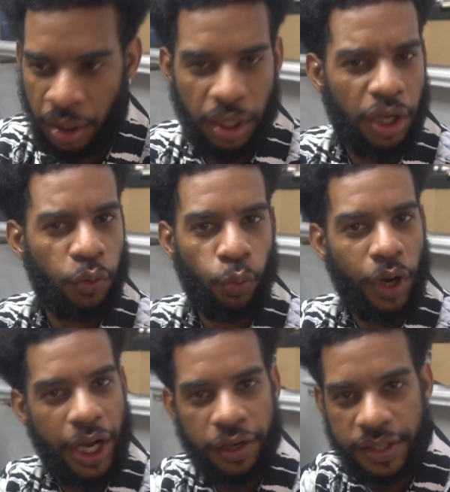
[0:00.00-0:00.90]
And
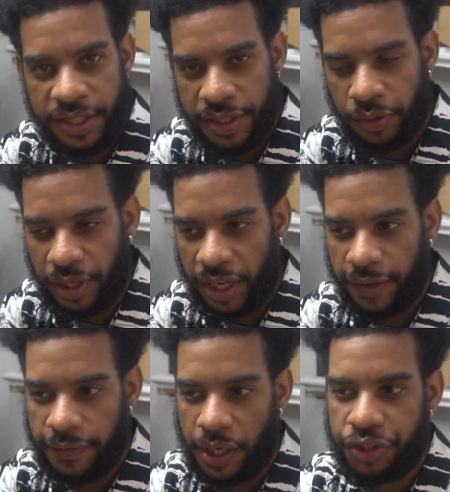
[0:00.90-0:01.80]
why does this look like a
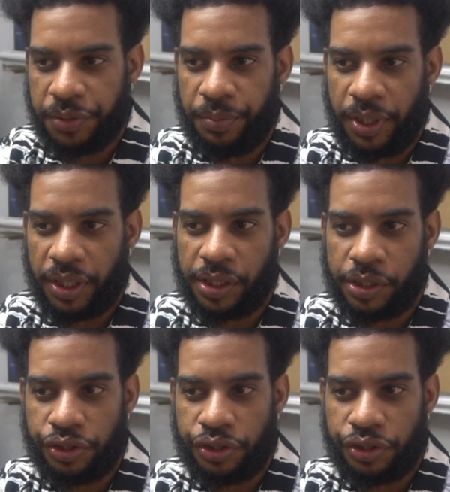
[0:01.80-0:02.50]
factory making